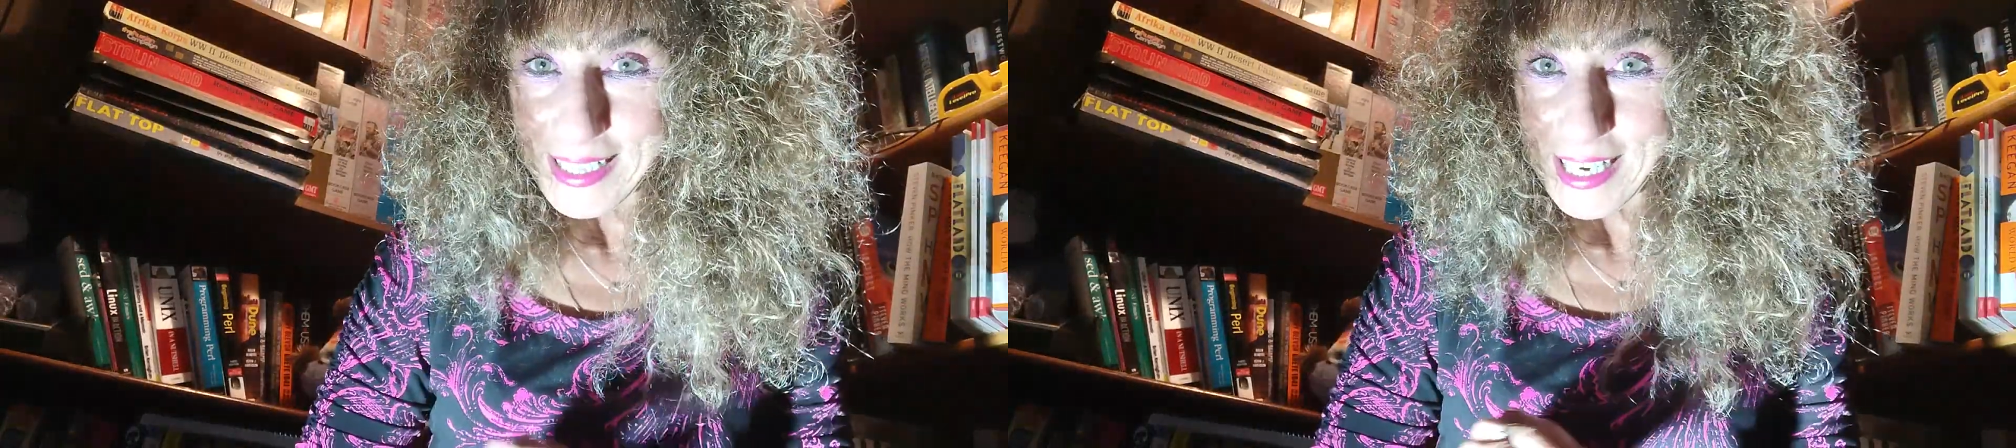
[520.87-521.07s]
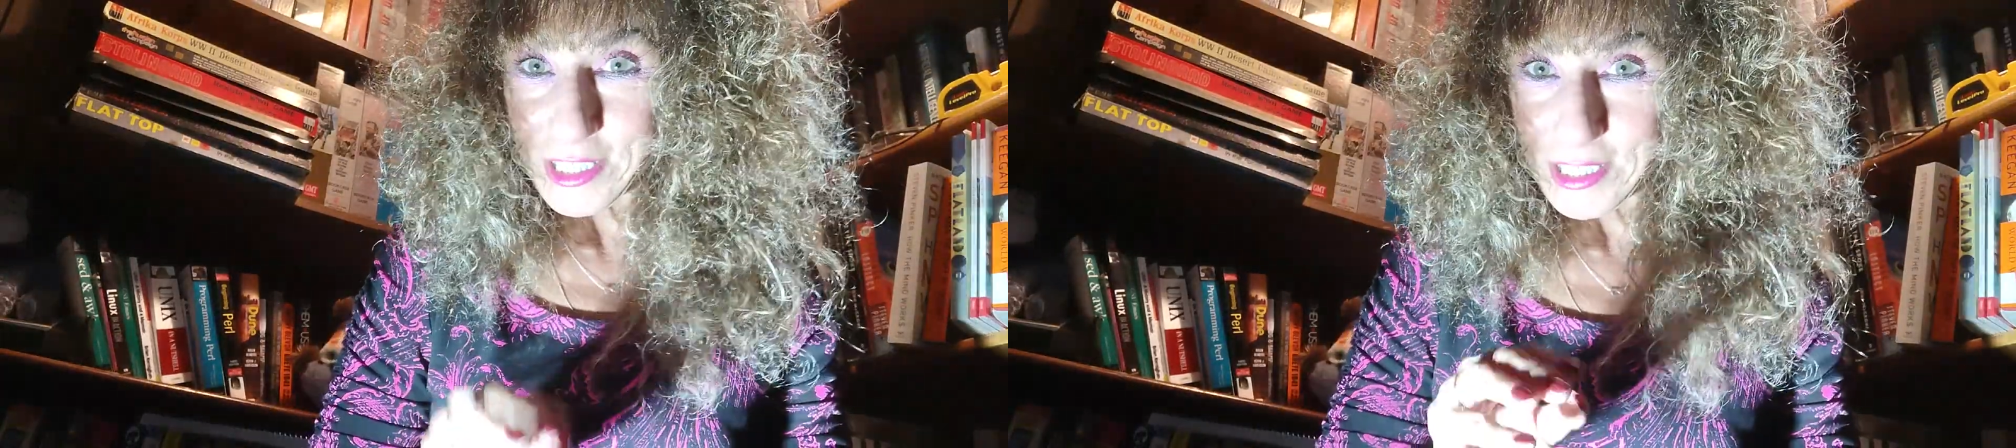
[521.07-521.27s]

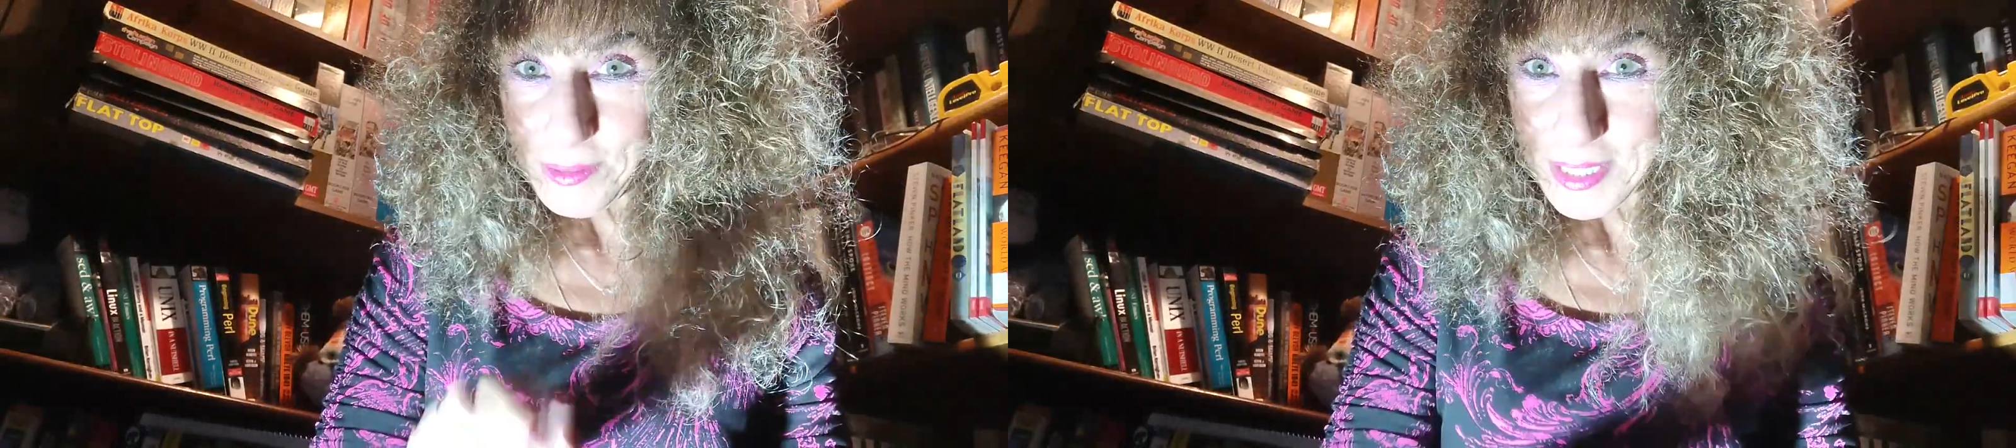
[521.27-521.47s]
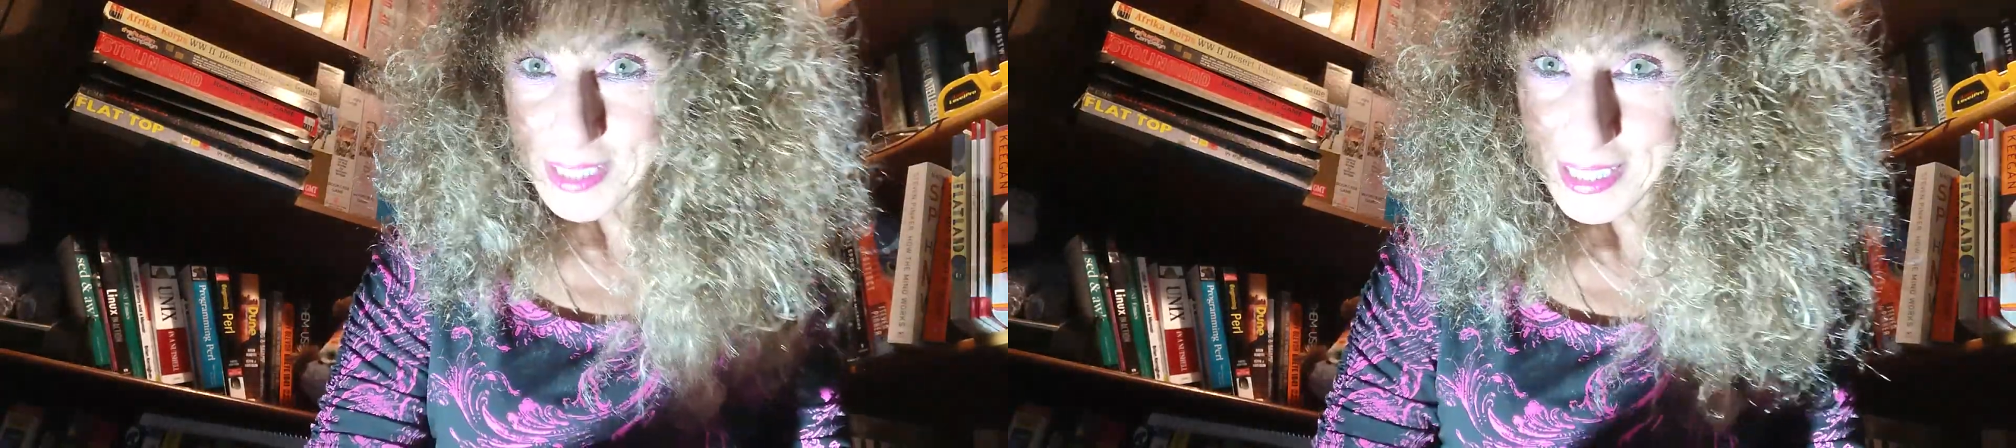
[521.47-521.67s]
that she
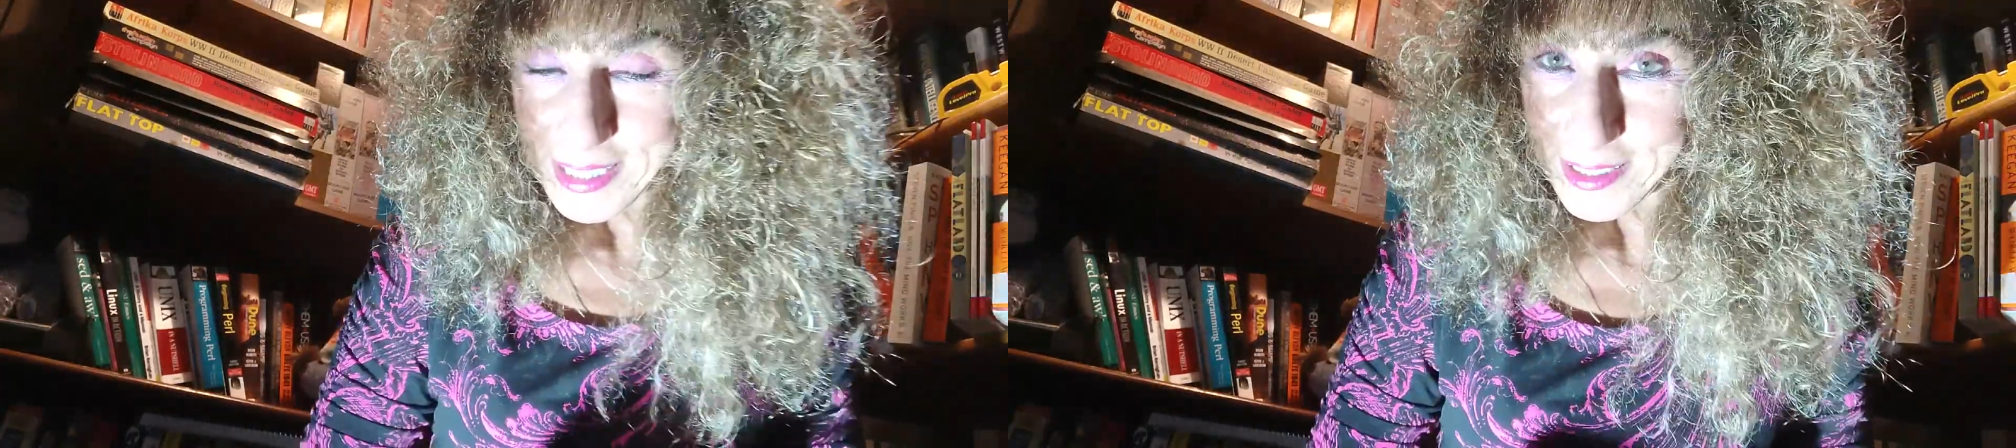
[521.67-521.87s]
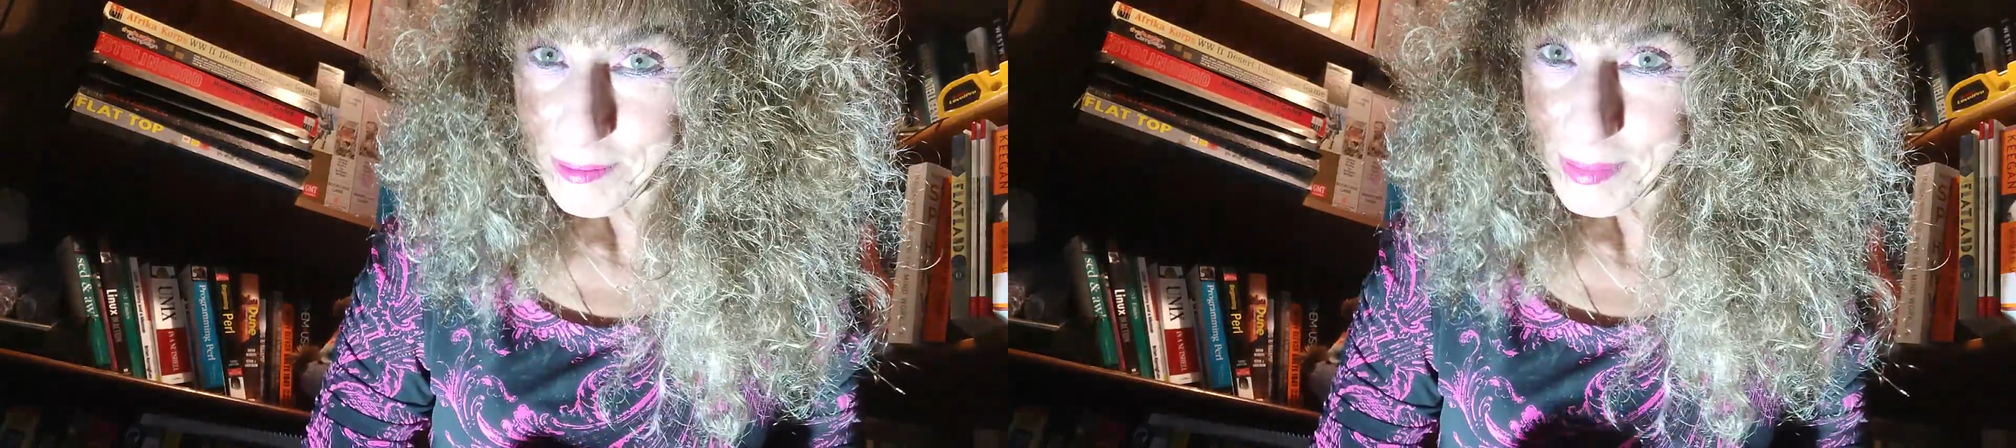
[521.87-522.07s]
was
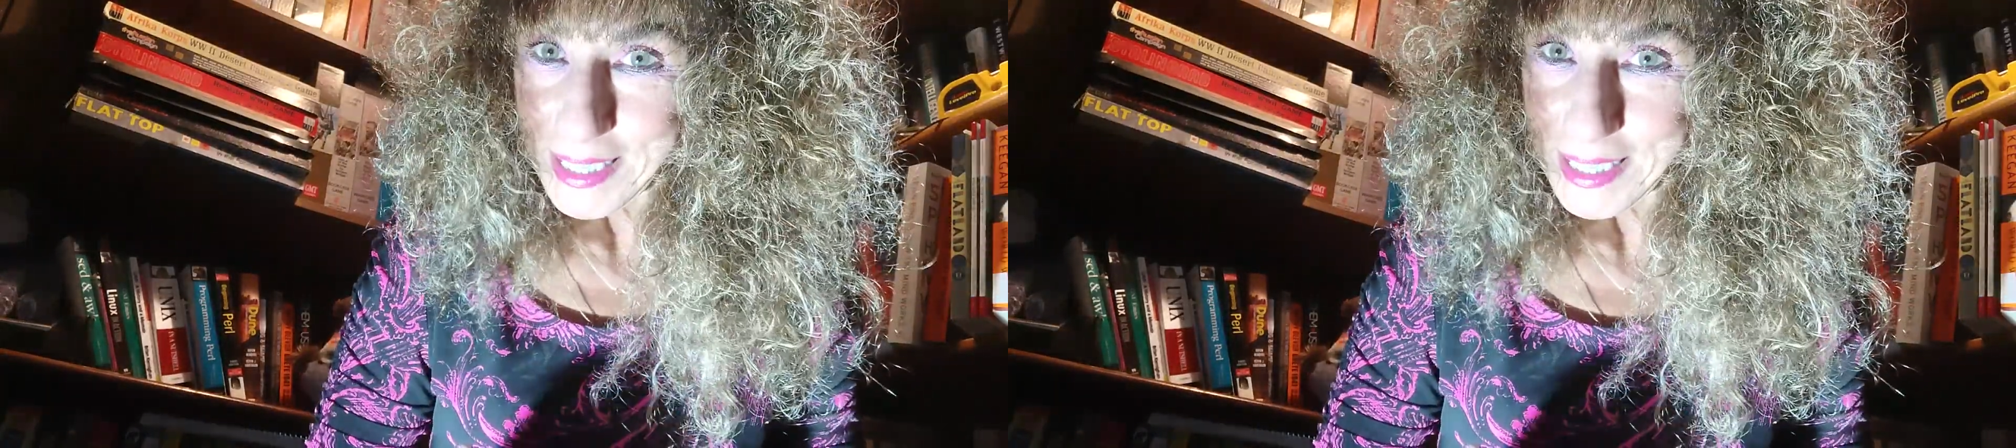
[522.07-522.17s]
killed